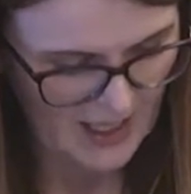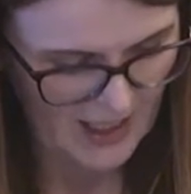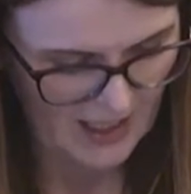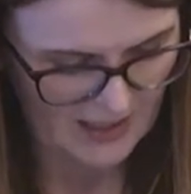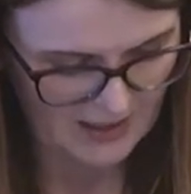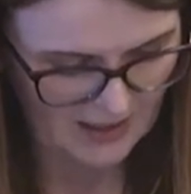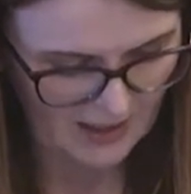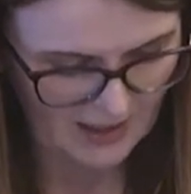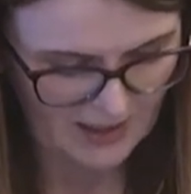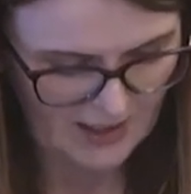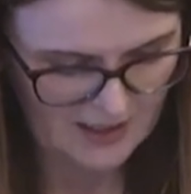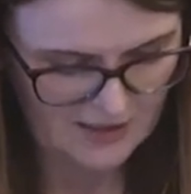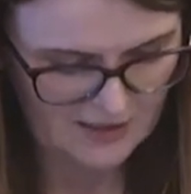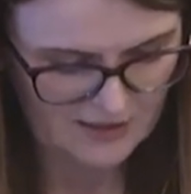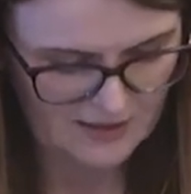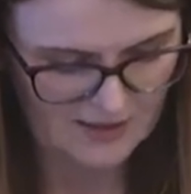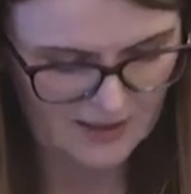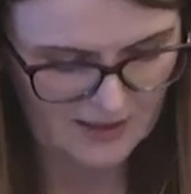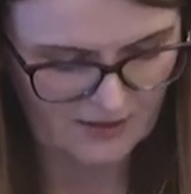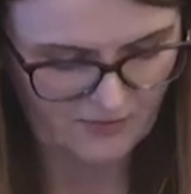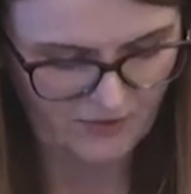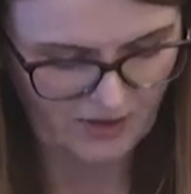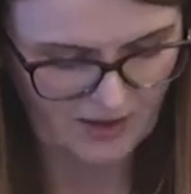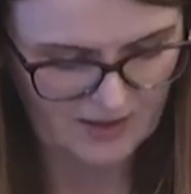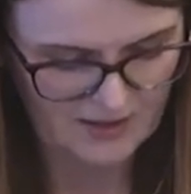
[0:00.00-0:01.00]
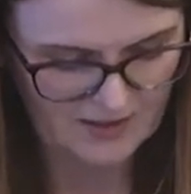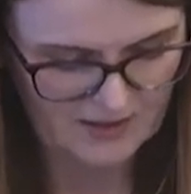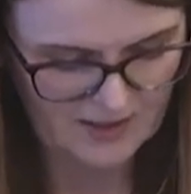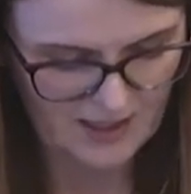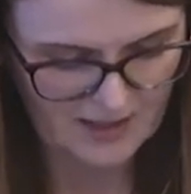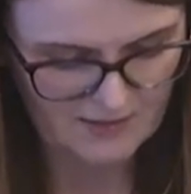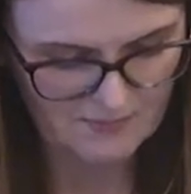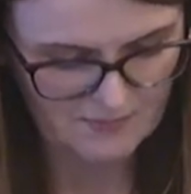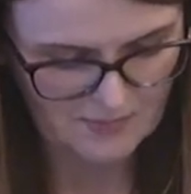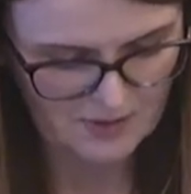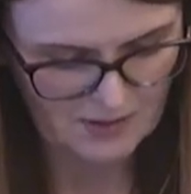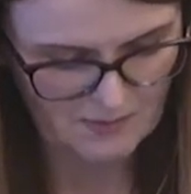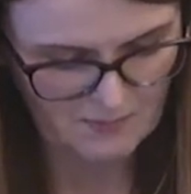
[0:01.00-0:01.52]
and the legislative
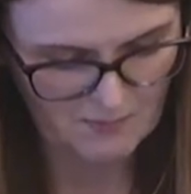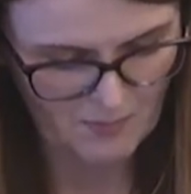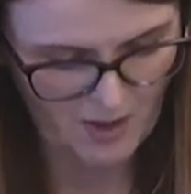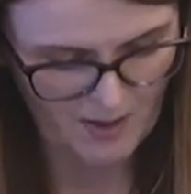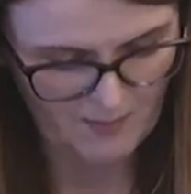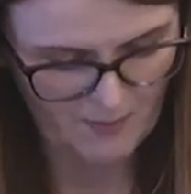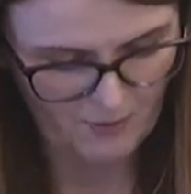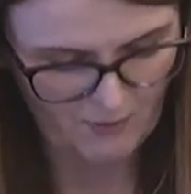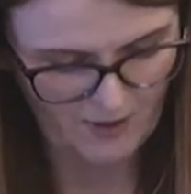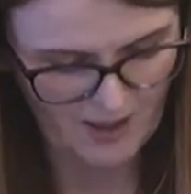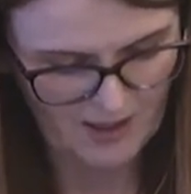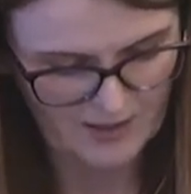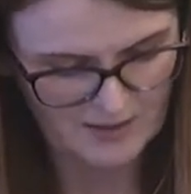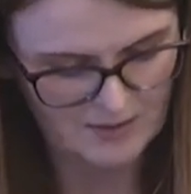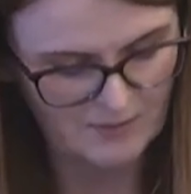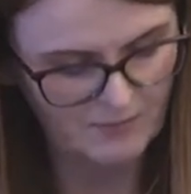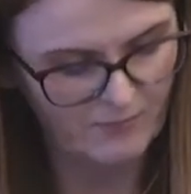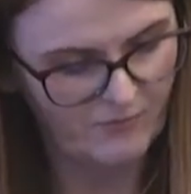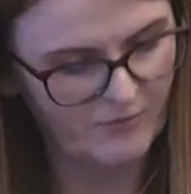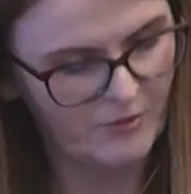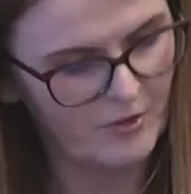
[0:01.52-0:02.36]
consent memorandum